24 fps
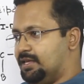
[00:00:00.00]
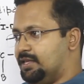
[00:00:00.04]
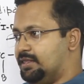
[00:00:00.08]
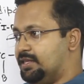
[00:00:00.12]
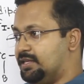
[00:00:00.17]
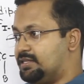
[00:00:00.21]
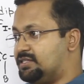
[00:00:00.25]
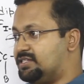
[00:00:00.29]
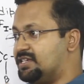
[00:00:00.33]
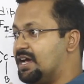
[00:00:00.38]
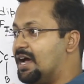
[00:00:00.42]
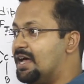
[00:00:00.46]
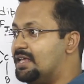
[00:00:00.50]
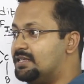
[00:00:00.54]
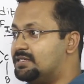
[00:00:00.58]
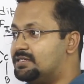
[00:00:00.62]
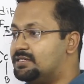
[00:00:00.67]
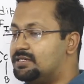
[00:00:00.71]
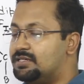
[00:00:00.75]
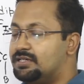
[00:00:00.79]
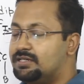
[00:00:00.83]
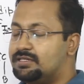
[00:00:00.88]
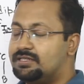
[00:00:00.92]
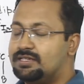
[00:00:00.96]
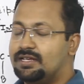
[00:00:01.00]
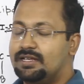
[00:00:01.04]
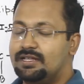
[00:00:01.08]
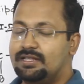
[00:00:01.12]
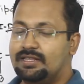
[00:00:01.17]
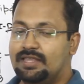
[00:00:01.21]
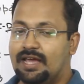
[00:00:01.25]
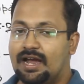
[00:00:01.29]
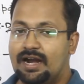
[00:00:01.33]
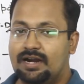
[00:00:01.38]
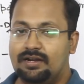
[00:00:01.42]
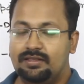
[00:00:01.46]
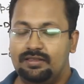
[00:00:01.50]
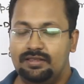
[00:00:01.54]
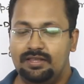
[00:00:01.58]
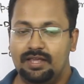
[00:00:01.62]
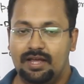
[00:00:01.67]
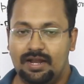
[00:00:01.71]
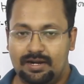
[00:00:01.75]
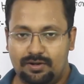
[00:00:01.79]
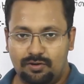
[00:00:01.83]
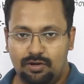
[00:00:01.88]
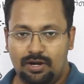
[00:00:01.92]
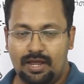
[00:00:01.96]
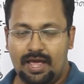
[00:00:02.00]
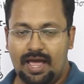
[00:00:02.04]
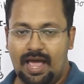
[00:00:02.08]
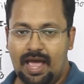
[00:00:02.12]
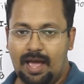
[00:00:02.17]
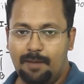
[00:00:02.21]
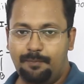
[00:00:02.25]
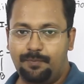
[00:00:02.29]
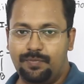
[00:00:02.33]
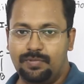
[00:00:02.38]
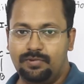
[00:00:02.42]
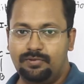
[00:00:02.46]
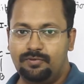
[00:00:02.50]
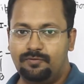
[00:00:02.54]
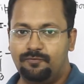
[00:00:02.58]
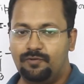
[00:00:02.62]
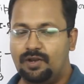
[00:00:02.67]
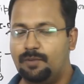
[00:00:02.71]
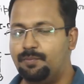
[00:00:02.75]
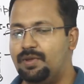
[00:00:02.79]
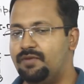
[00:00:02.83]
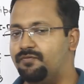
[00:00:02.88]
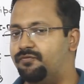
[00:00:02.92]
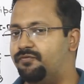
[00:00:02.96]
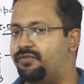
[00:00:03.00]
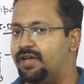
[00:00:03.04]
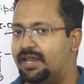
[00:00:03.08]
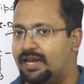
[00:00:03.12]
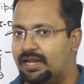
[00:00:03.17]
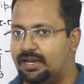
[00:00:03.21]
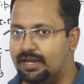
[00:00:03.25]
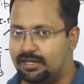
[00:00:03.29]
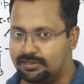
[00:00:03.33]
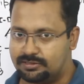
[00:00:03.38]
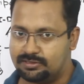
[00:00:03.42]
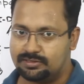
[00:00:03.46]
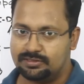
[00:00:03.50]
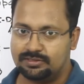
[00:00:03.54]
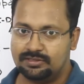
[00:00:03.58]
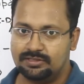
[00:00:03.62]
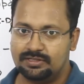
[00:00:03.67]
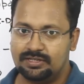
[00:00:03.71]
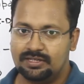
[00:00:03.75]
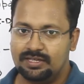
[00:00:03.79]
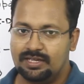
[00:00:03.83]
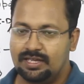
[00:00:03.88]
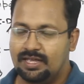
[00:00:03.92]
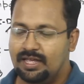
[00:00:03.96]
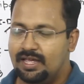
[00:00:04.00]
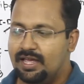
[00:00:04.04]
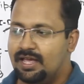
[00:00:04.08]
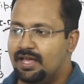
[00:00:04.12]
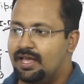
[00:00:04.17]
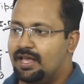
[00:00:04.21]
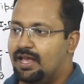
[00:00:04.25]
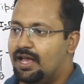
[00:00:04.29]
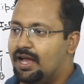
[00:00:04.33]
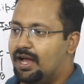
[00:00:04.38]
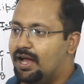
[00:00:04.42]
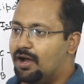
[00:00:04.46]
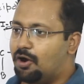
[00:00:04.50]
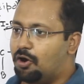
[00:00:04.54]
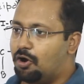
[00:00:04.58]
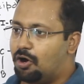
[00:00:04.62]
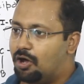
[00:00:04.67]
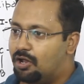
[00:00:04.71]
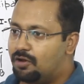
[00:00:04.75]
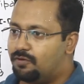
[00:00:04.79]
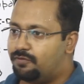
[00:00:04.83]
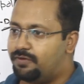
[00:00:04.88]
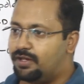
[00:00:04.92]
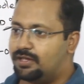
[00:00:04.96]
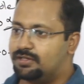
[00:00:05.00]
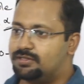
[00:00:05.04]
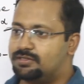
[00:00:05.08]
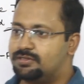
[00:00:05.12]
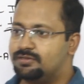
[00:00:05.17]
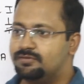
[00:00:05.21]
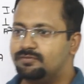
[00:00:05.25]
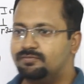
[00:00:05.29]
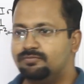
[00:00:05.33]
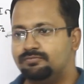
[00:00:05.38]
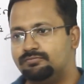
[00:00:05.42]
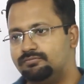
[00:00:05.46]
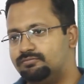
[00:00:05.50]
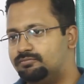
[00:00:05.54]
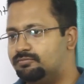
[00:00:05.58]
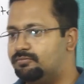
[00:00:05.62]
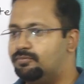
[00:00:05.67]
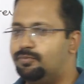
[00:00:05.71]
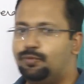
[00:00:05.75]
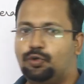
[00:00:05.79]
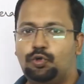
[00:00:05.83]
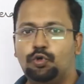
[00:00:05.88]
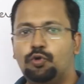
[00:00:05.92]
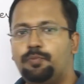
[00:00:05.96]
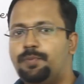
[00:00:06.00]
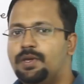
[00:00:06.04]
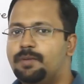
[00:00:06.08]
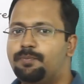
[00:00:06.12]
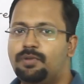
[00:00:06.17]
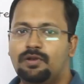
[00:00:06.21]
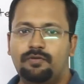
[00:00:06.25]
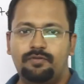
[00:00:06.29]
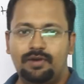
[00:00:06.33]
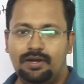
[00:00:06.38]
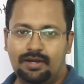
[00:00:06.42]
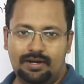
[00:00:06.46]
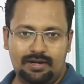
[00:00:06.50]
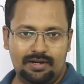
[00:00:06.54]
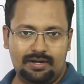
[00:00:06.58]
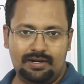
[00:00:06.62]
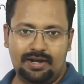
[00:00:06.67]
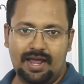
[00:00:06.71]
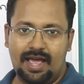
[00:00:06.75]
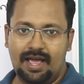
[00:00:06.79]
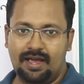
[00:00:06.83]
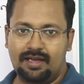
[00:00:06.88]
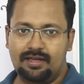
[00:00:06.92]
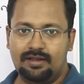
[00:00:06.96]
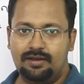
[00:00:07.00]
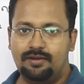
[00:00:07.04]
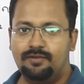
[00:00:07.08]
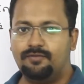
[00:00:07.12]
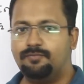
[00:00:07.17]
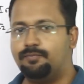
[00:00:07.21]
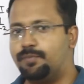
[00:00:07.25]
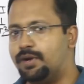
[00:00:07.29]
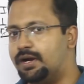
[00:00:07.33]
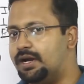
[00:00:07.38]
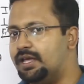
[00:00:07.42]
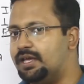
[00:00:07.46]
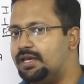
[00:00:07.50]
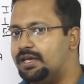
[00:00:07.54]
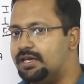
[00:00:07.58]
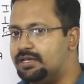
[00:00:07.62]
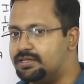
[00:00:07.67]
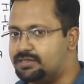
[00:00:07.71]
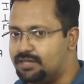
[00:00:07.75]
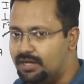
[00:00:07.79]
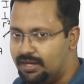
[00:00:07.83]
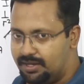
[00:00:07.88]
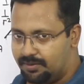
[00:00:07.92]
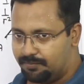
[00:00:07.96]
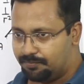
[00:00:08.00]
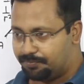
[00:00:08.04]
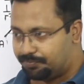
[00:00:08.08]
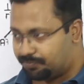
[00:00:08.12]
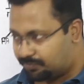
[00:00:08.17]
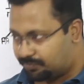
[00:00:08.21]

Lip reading: The chances that that will happen will be very less. Always 2 people will tackle pretty easily.